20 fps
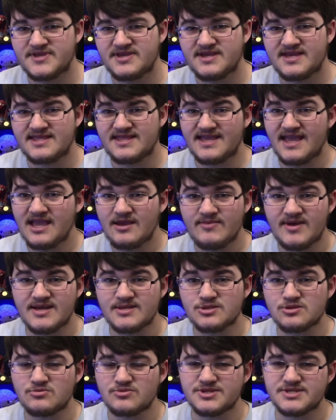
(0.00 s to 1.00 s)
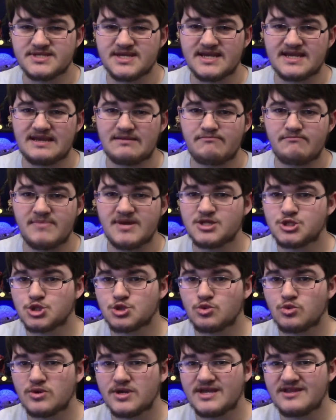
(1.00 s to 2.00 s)
And the game has almost like a
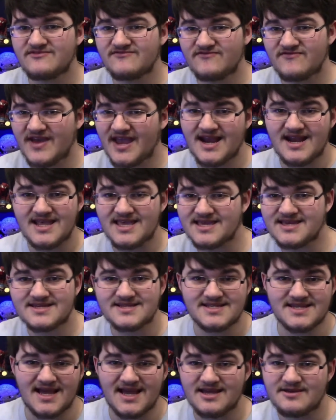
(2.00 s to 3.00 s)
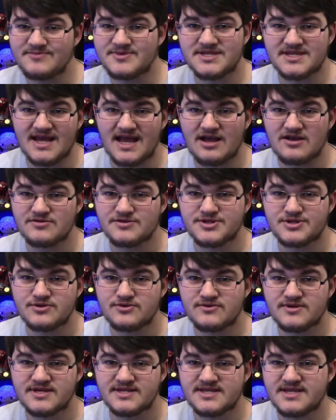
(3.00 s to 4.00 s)
Metroidvania type style to
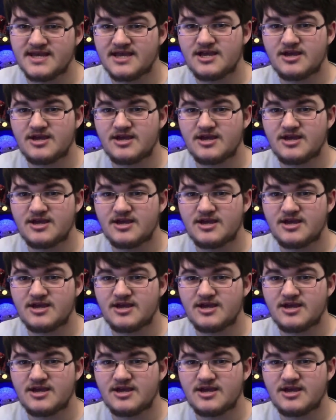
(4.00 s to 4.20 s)
it,